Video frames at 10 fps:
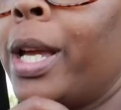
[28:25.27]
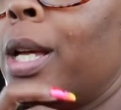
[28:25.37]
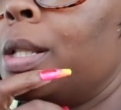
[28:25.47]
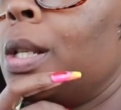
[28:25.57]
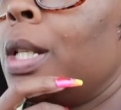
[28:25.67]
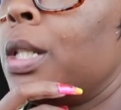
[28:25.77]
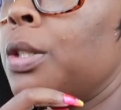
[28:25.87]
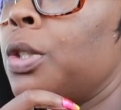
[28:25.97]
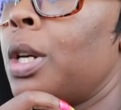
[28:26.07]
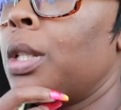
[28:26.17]
Y'all, so I
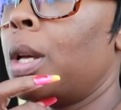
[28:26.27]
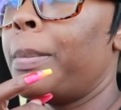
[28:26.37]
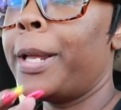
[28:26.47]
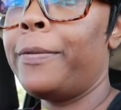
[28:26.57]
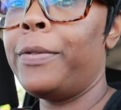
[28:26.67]
just tried to go by the